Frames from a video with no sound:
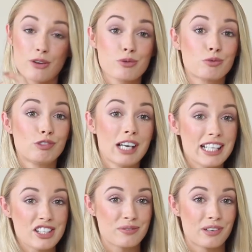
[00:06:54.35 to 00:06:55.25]
I was
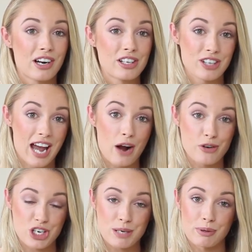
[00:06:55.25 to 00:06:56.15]
really surprised
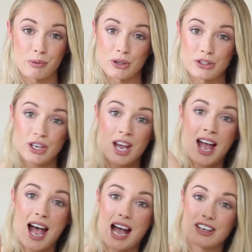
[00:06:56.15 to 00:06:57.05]
how cheap it was
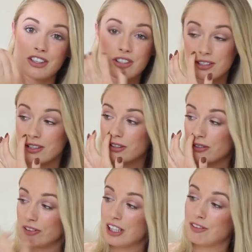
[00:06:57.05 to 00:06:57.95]
and it just
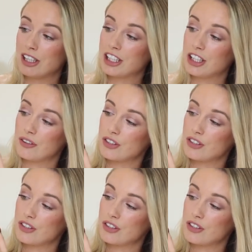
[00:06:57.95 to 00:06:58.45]
looks really, really cute.